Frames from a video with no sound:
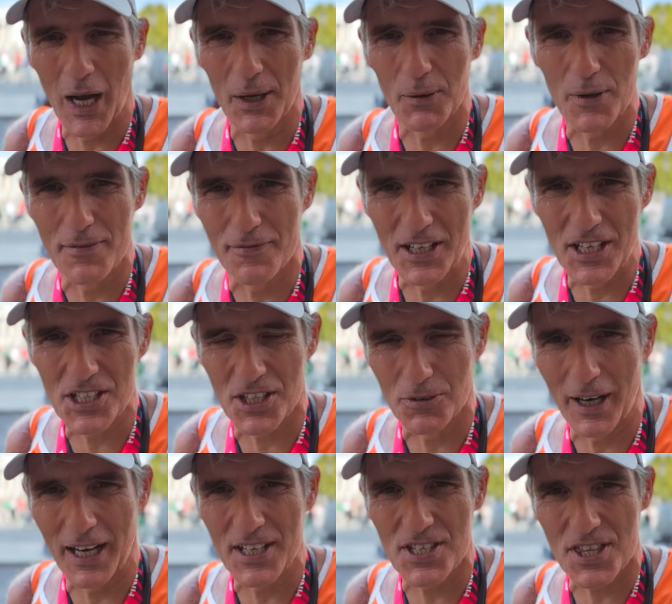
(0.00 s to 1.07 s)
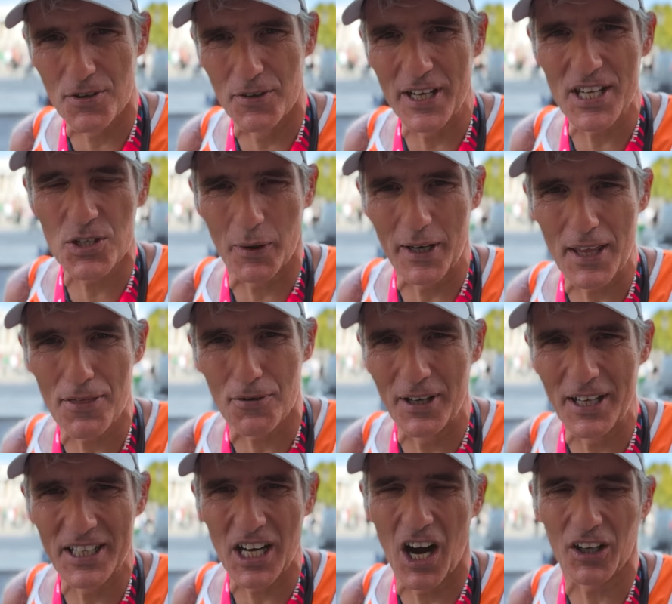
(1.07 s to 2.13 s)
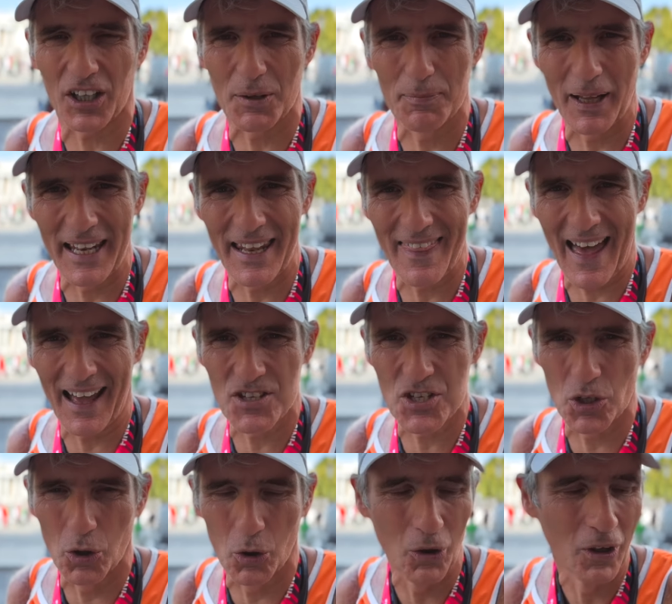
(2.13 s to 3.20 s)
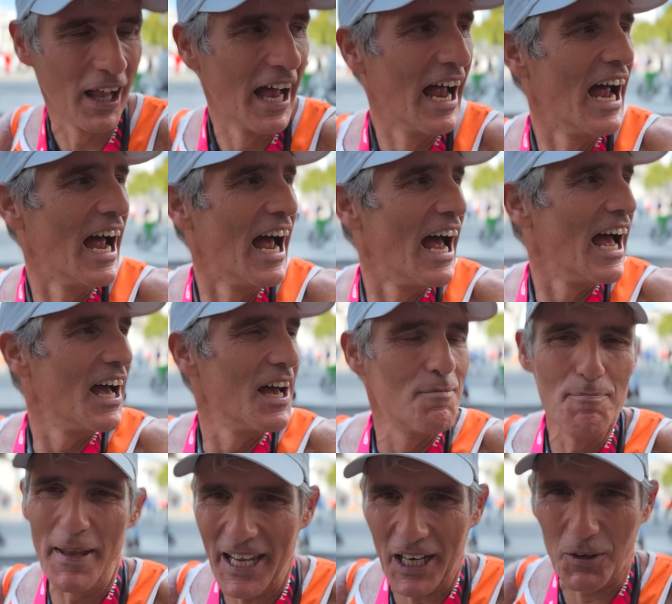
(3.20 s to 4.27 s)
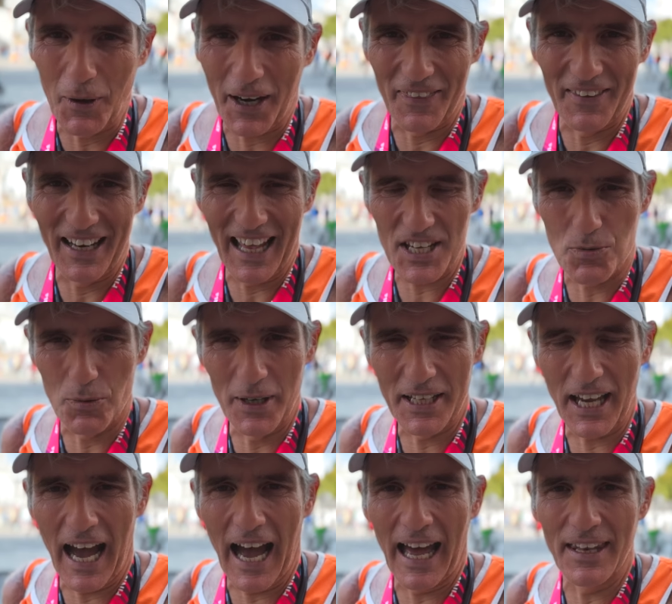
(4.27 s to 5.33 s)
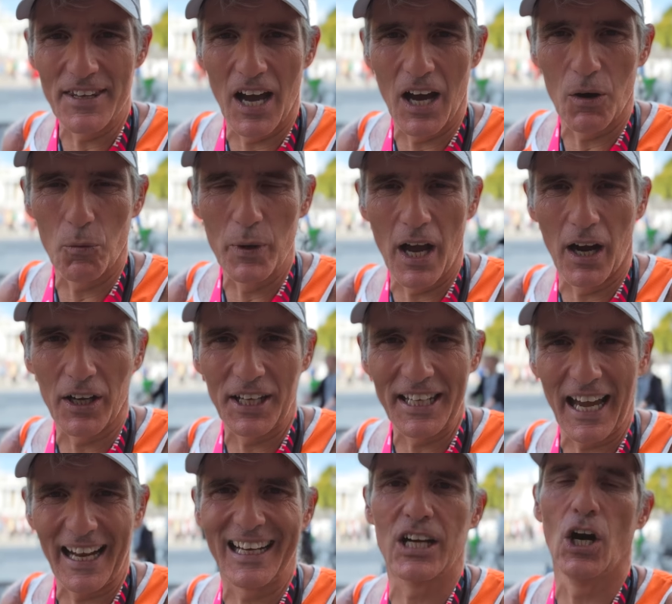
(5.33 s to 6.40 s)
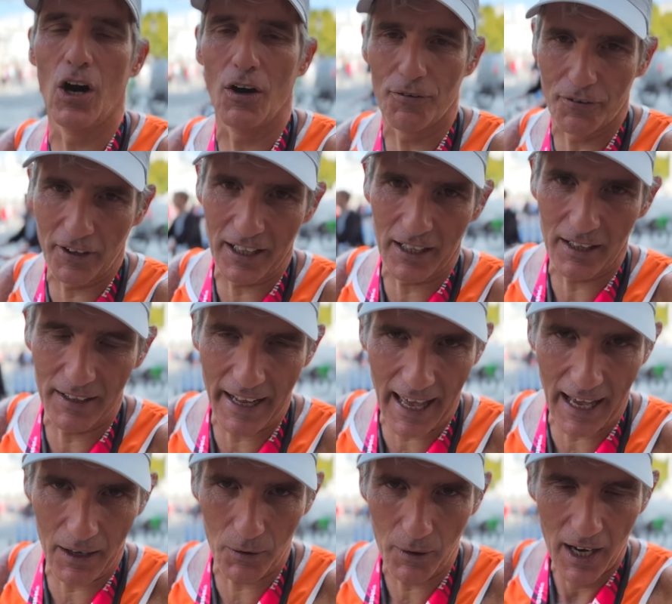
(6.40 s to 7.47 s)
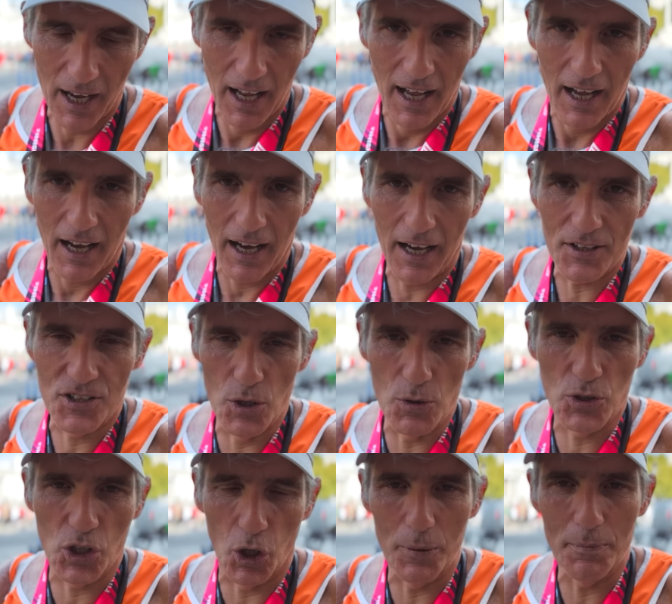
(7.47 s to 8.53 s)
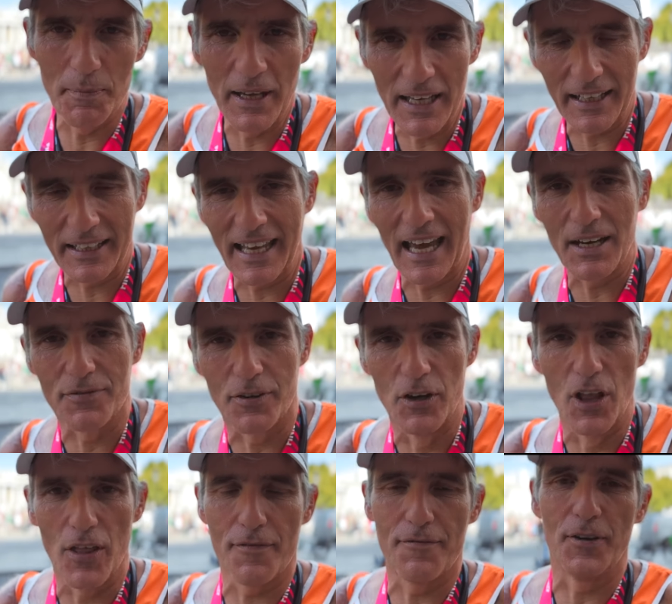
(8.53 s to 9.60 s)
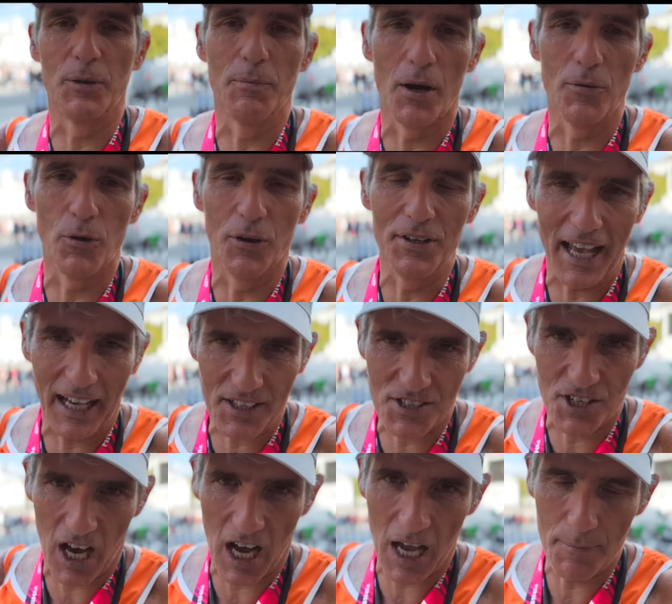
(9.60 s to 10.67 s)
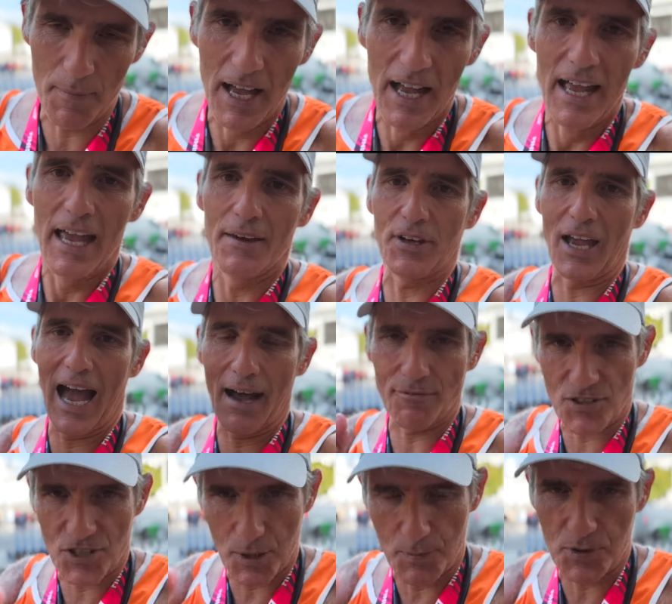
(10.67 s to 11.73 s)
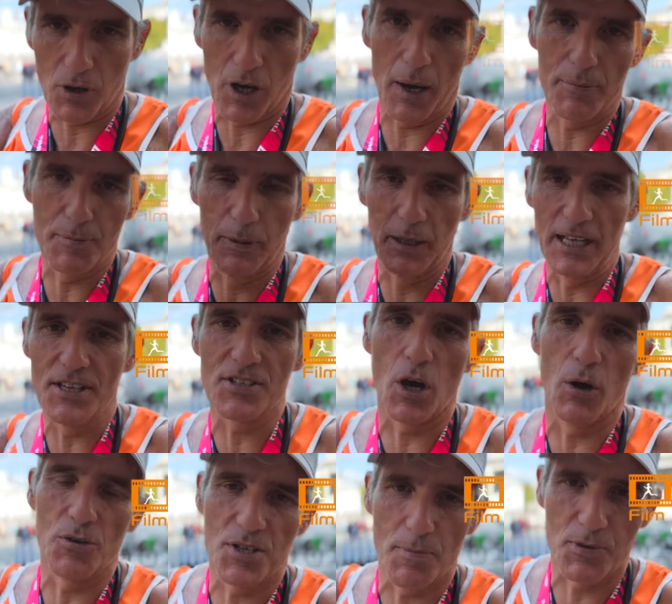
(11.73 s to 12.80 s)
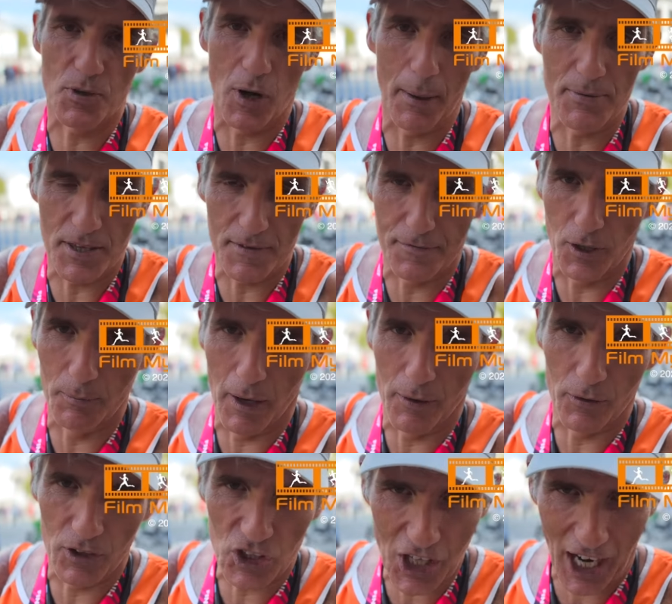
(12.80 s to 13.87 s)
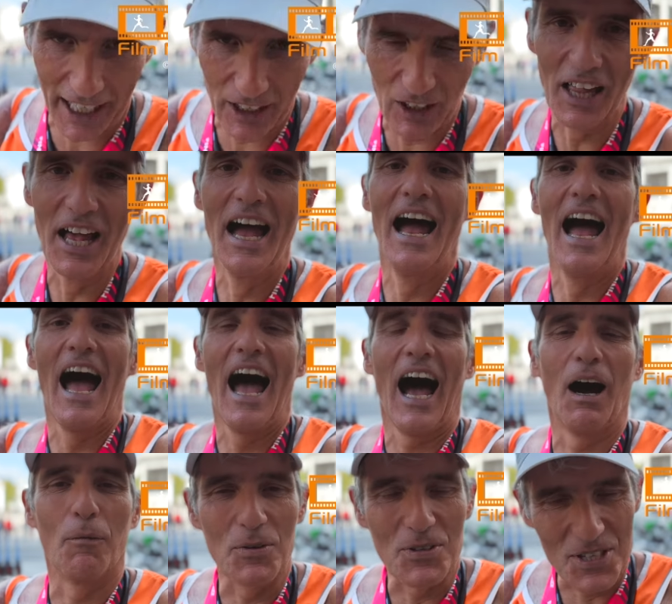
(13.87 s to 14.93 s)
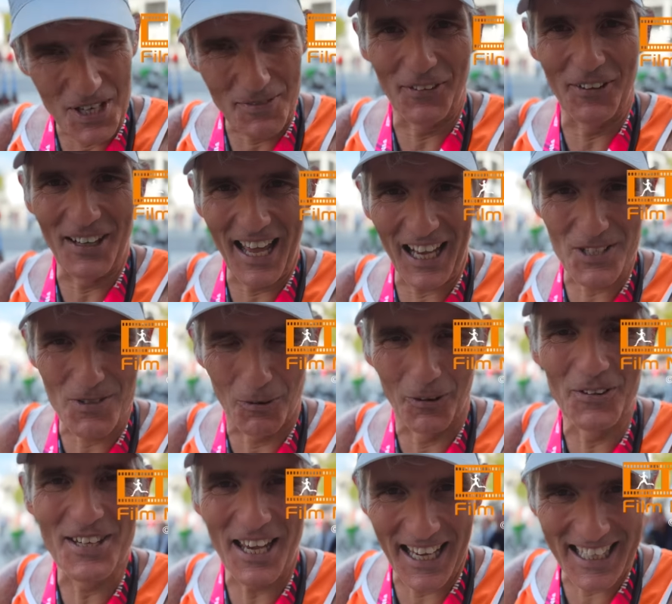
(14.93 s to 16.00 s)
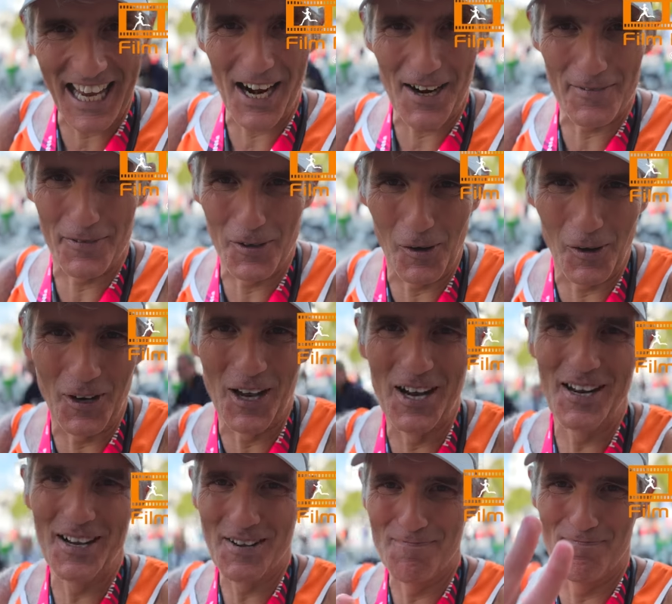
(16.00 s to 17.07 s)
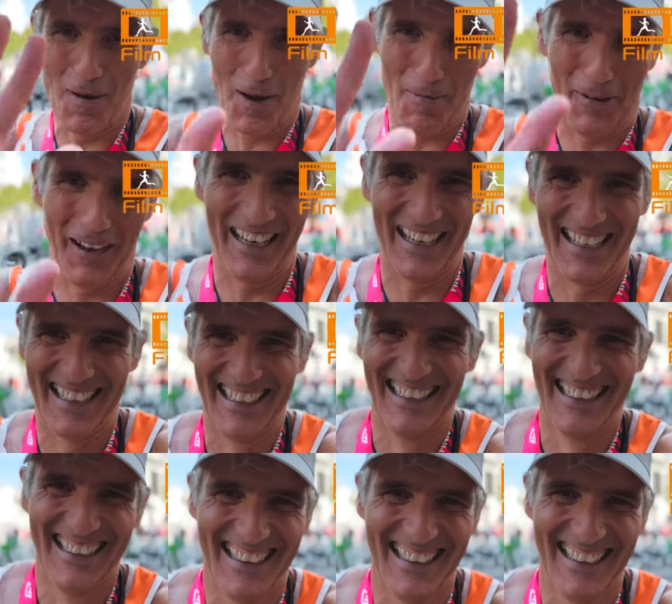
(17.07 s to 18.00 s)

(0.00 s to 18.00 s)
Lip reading: we finished the race. 3:23, can't complain at that at all. Minute quicker than last week, and we are going to get coffee now. Do join me again for another Film My Run next time. If you haven't subscribed, please go and subscribe to the Film My Run channel, and we'll see you for the next one. Take care, everyone. Bye-bye.